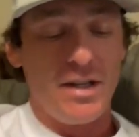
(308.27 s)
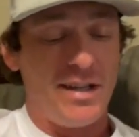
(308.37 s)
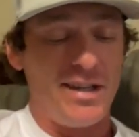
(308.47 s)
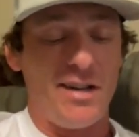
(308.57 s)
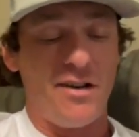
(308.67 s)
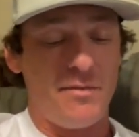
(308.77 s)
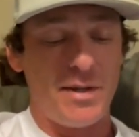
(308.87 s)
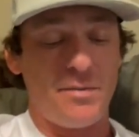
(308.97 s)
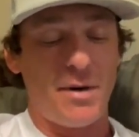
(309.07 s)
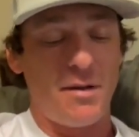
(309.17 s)
you know I've
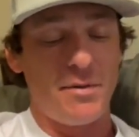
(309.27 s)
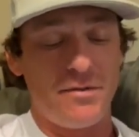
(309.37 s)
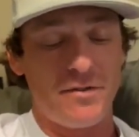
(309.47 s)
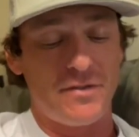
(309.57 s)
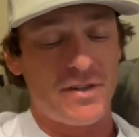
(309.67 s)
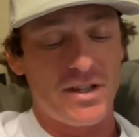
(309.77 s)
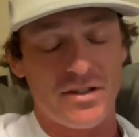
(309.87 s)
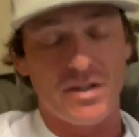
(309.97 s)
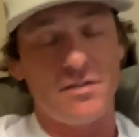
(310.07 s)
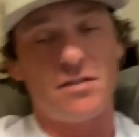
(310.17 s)
been to probably 15
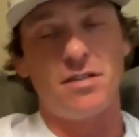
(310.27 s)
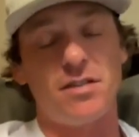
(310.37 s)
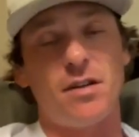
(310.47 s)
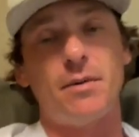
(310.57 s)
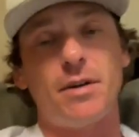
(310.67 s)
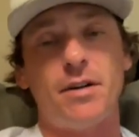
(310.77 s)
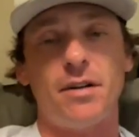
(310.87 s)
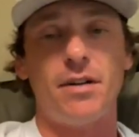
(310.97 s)
shows this summer.